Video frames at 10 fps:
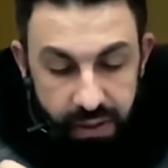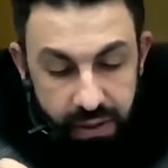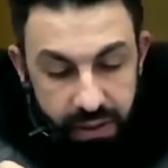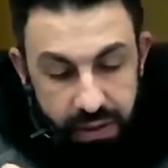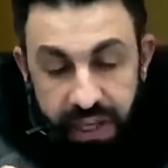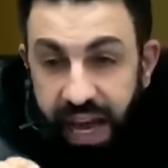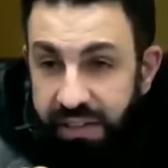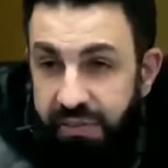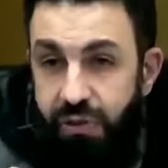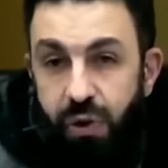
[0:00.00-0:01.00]
The
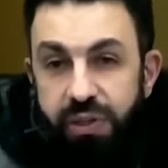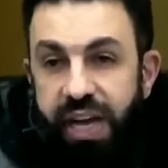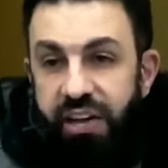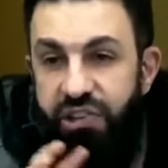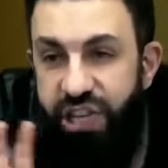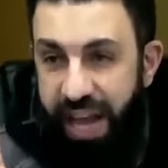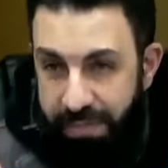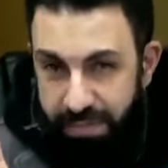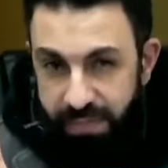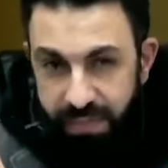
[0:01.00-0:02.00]
hadith called it
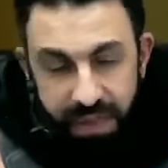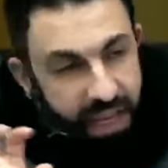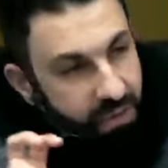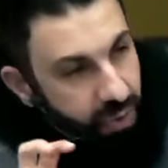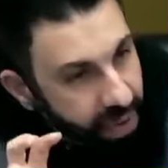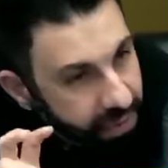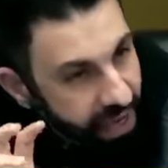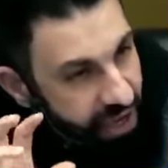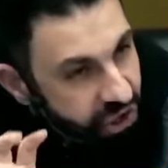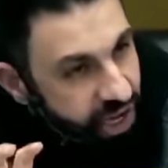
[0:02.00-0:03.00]
Asham. And remember,
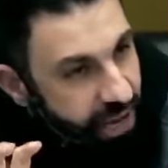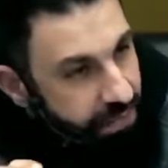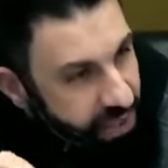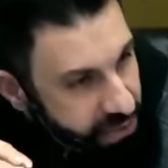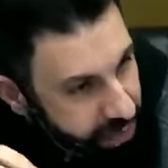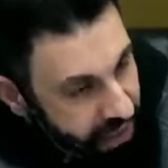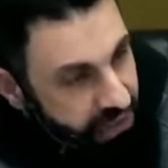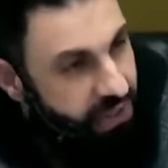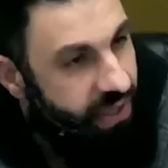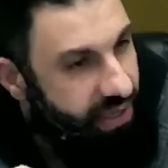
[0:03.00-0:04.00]
Asham means
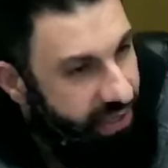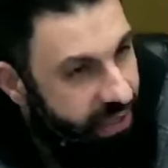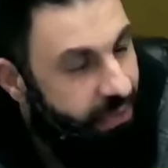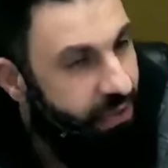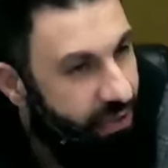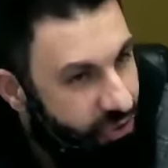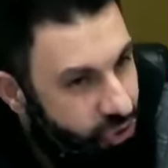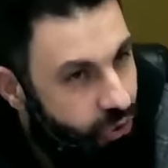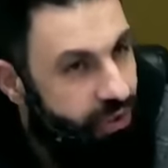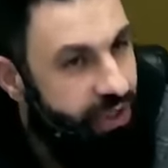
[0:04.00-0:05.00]
Palestine, Lebanon,
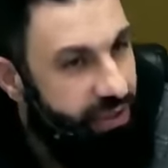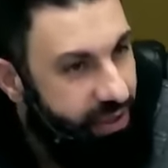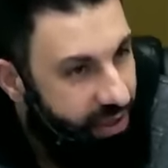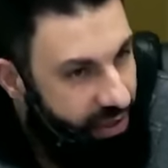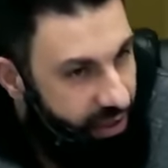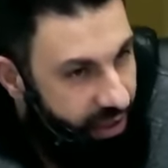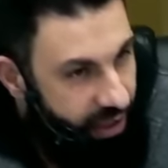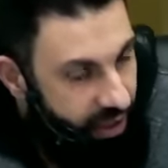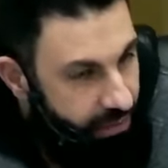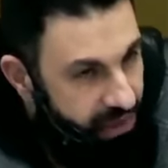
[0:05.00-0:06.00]
Jordan,
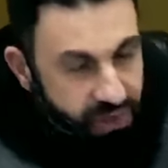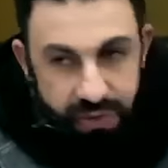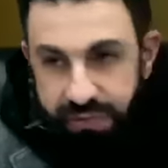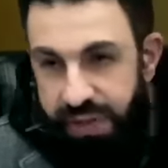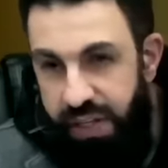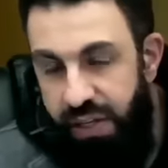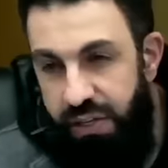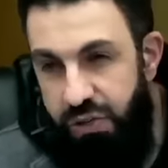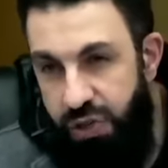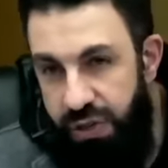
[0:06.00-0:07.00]
bits of
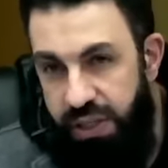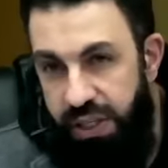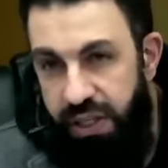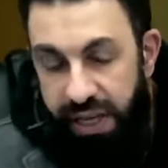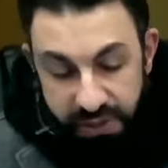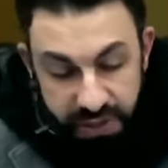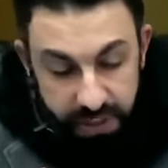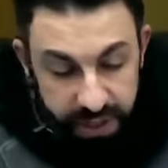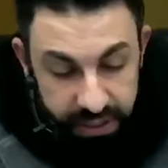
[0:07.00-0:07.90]
Turkey and Syria.